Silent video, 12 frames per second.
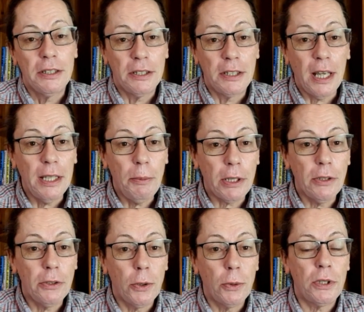Today we're
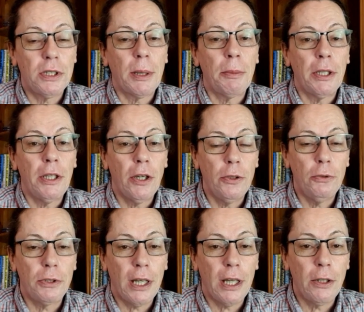going to talk to somebody
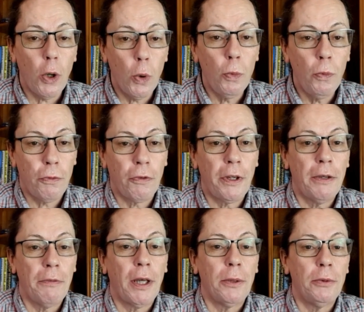who's done all
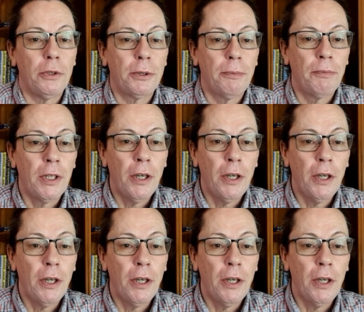three of those.